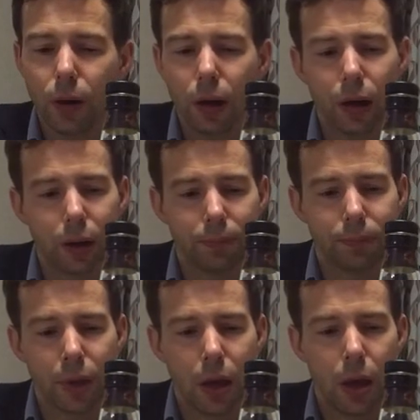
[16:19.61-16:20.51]

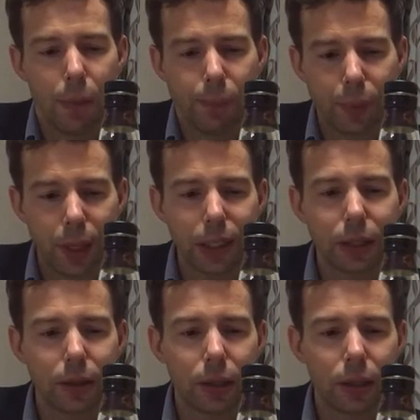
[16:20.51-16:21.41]
um, but
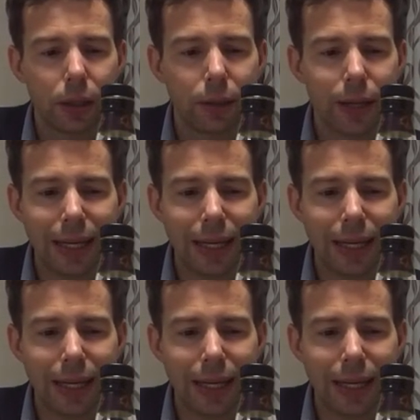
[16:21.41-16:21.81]
uh,